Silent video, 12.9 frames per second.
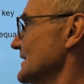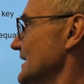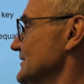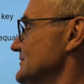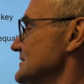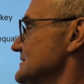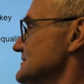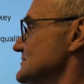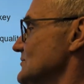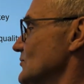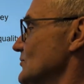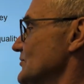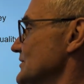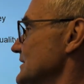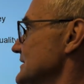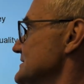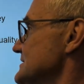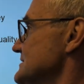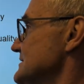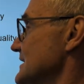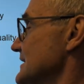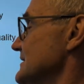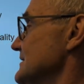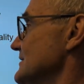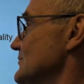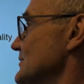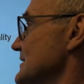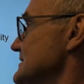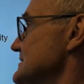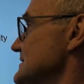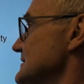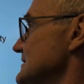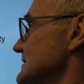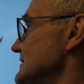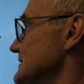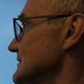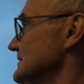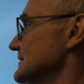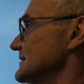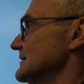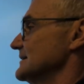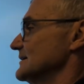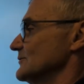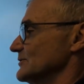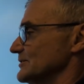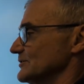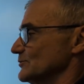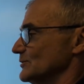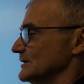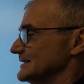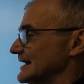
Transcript: I treat this whole thing just like an equation with the one